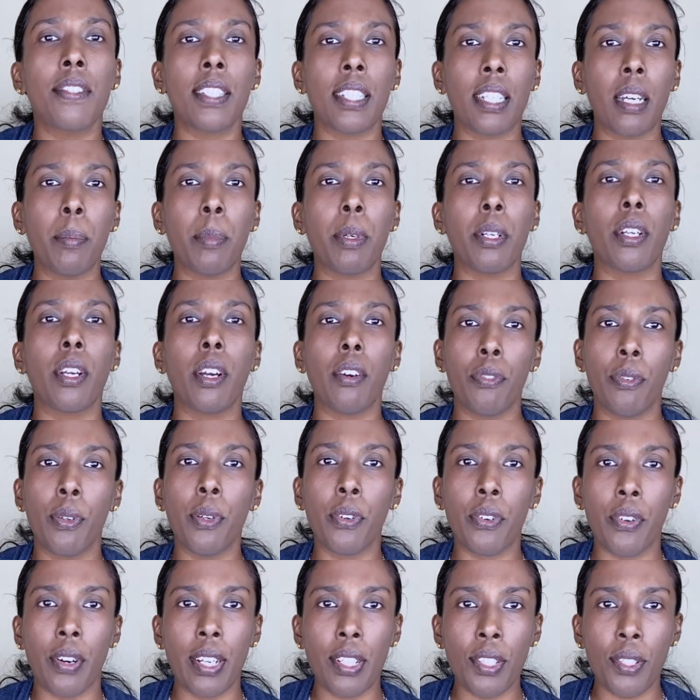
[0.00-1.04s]
summary of
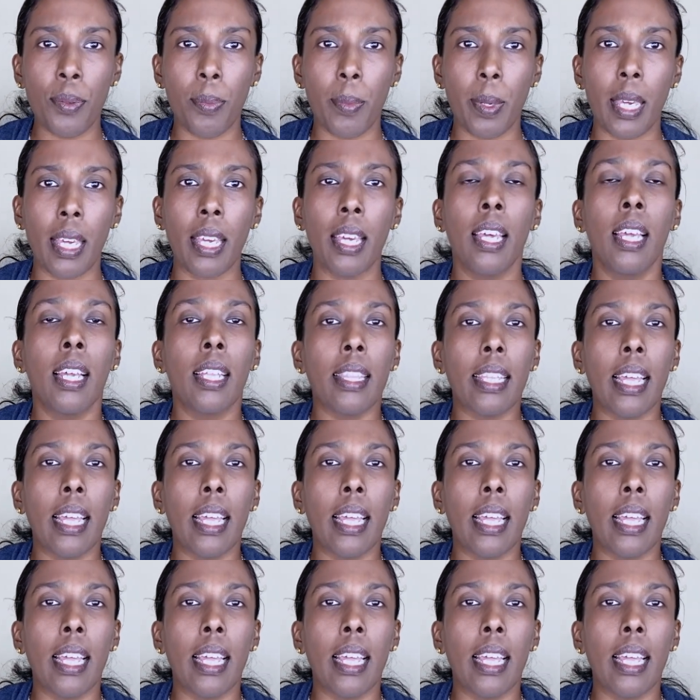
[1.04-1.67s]
your resume